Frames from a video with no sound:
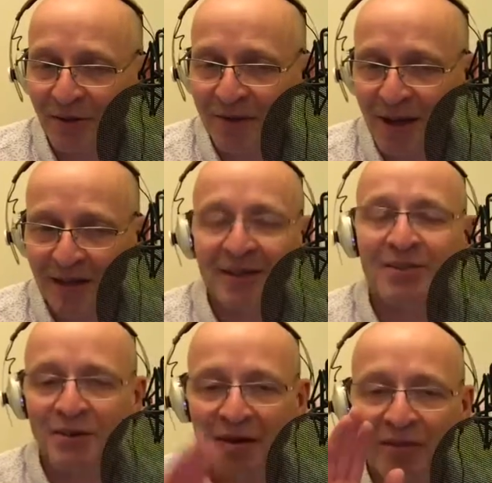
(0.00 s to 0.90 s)
could imagine.
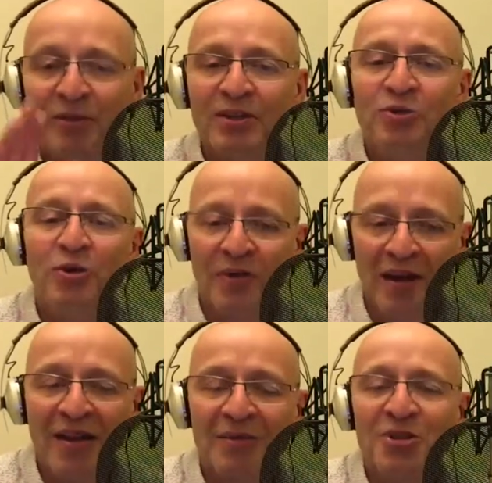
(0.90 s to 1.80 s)
No, sorry, I withdraw
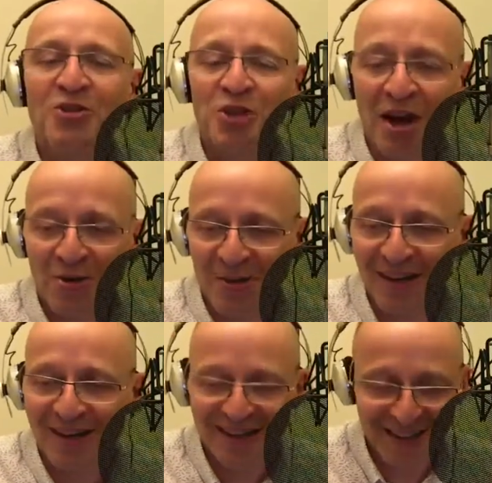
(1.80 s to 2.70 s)
that. That was a joke.
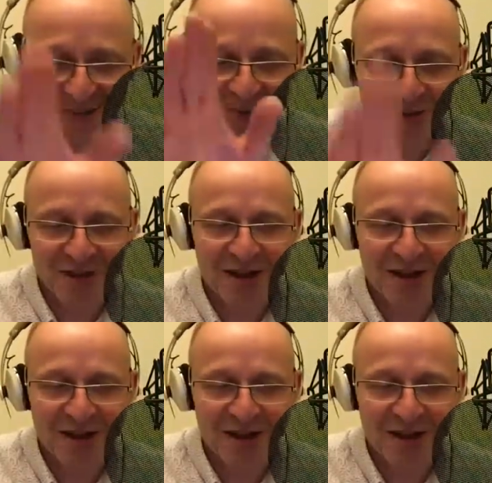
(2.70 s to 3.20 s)
That was a